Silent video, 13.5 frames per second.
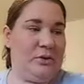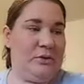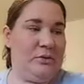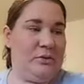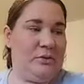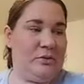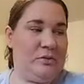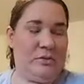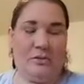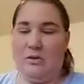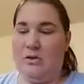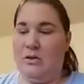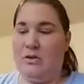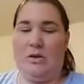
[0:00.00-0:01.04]
use
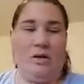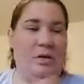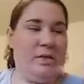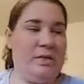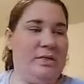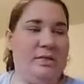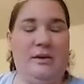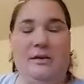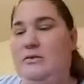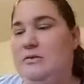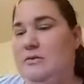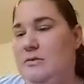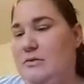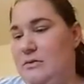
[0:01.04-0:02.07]

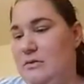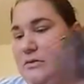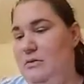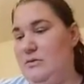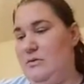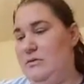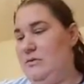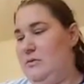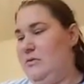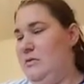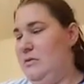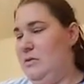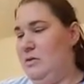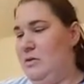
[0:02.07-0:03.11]
this.
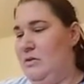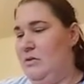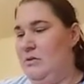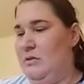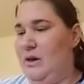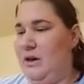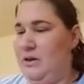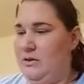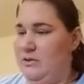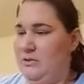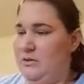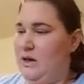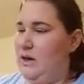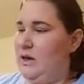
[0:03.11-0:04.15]
I
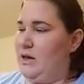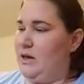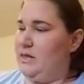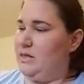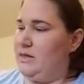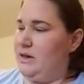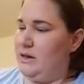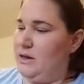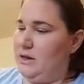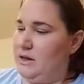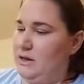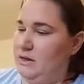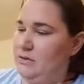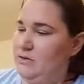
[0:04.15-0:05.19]
use
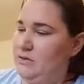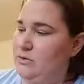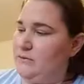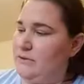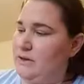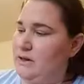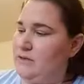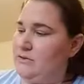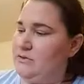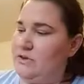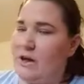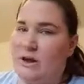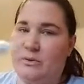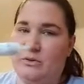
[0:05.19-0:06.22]
the Too Faced
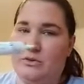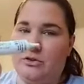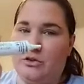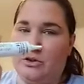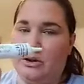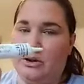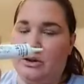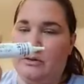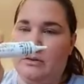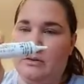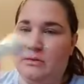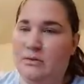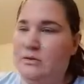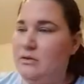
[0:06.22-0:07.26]
Shadow
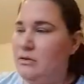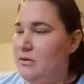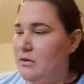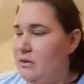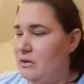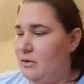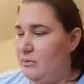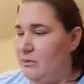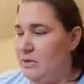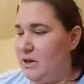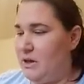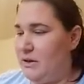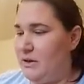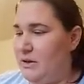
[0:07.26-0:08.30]
Insurance,
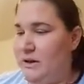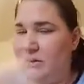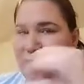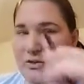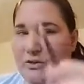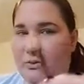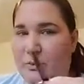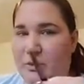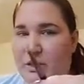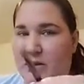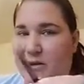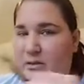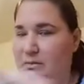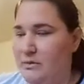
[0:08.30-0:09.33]
because, and I just use one
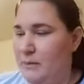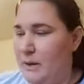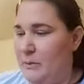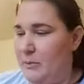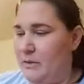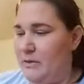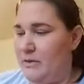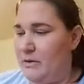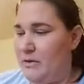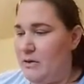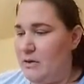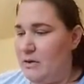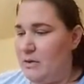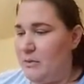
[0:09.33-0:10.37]
of these little bad boys
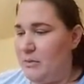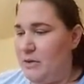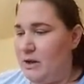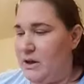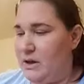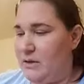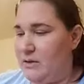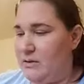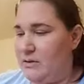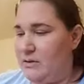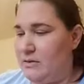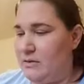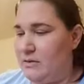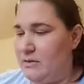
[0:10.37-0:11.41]

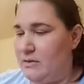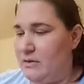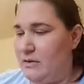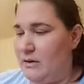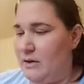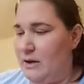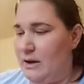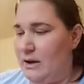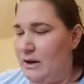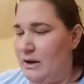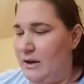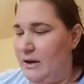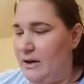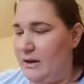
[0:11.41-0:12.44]
because
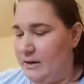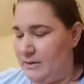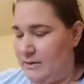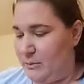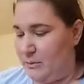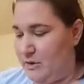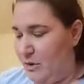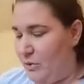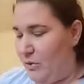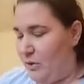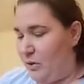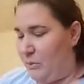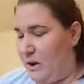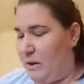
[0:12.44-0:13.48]
like I said, we don't
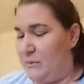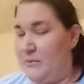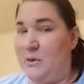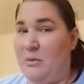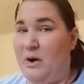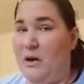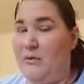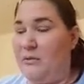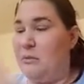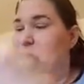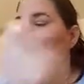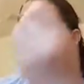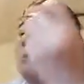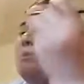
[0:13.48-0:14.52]
want our makeup to come off. We're
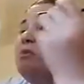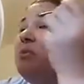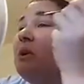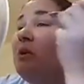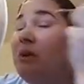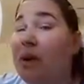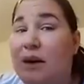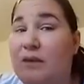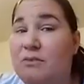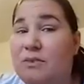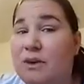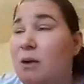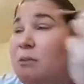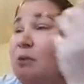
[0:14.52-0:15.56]
moms. We don't have
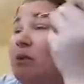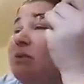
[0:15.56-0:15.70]
time